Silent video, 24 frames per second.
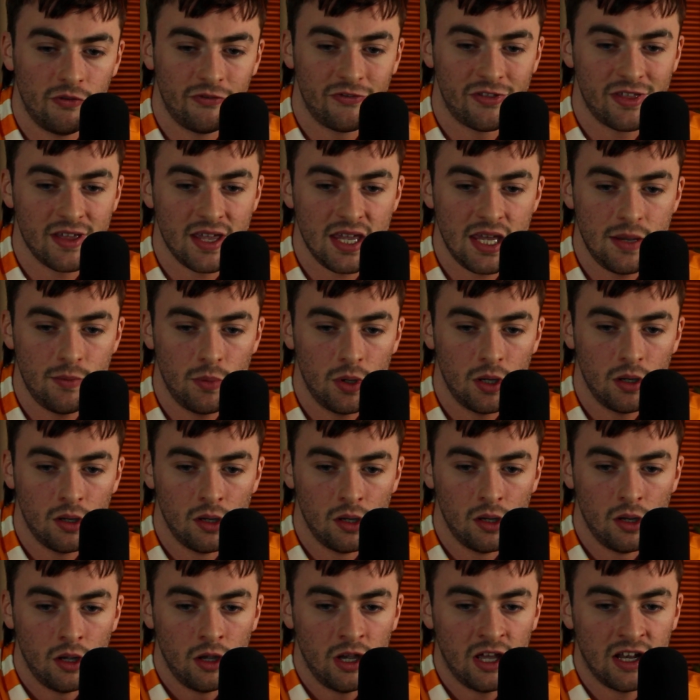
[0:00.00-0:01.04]
theme.
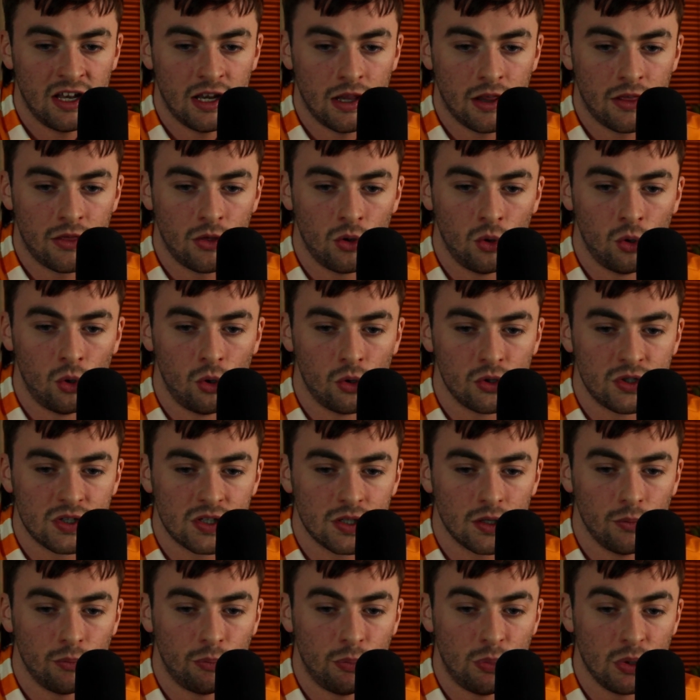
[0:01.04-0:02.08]
And I thought
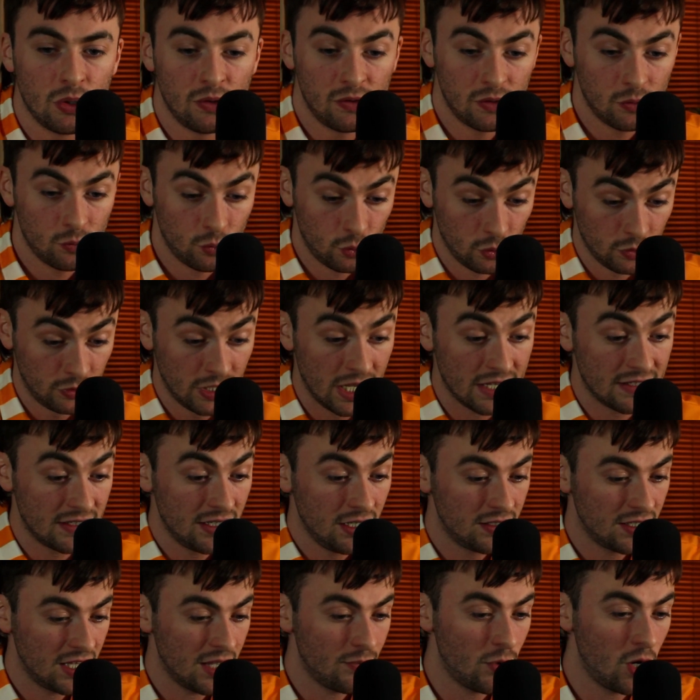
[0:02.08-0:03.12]
listening
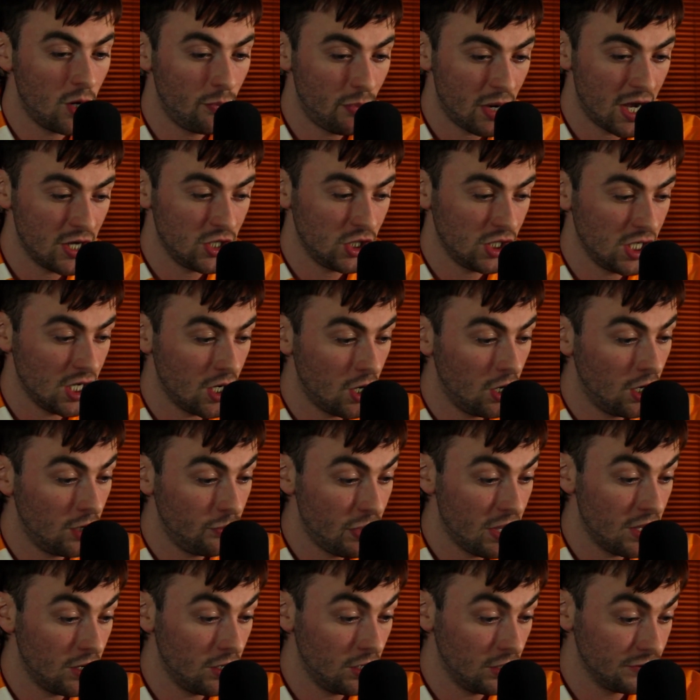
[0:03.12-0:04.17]
to them
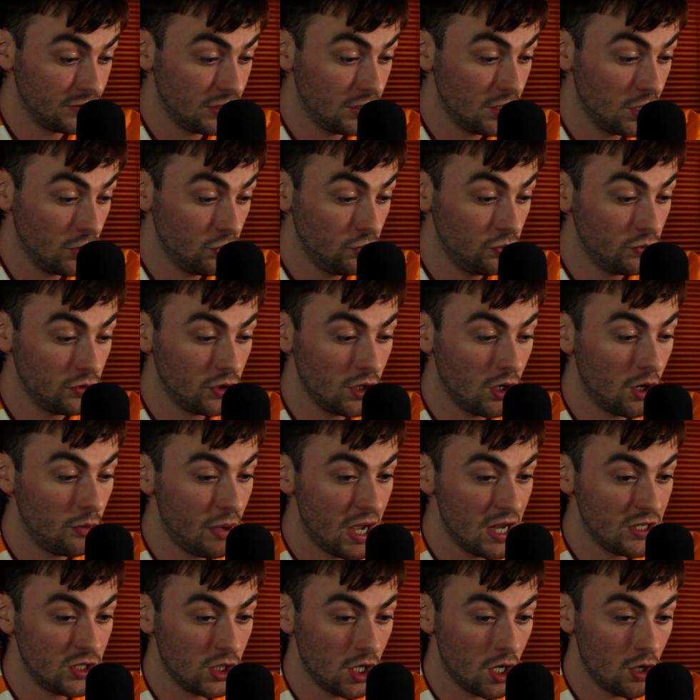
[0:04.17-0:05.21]
the
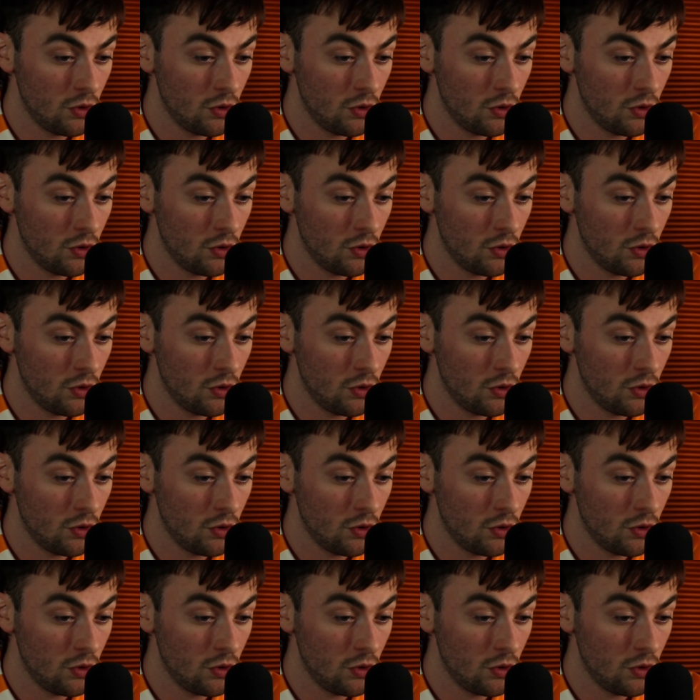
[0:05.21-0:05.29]
arpeggio,